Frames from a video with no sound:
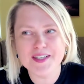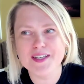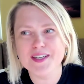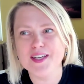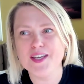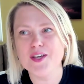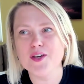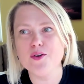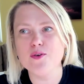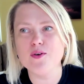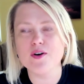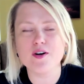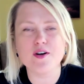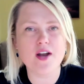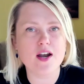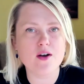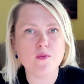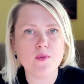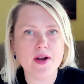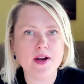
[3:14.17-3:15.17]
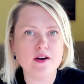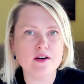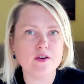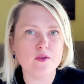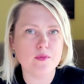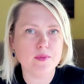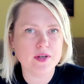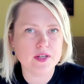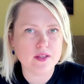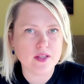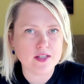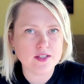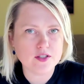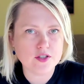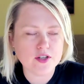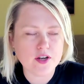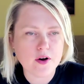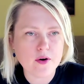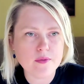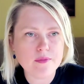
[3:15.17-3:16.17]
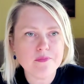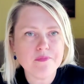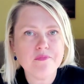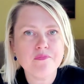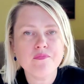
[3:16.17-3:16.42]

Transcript: You are not aware, nobody lets you know.